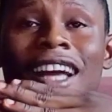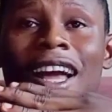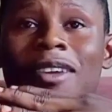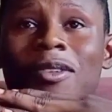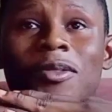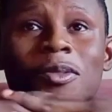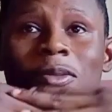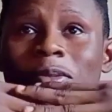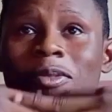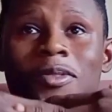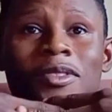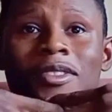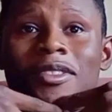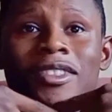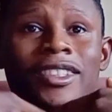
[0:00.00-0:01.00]
don't know.
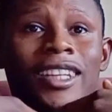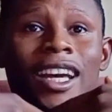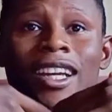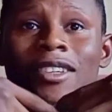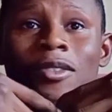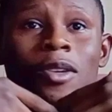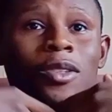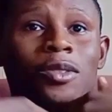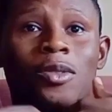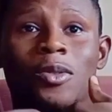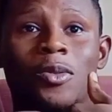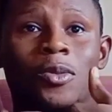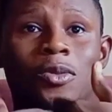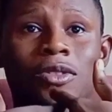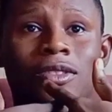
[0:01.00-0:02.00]
They are not
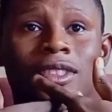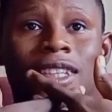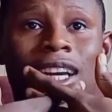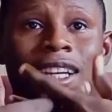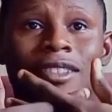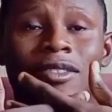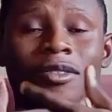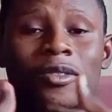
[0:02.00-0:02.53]
logos. I'll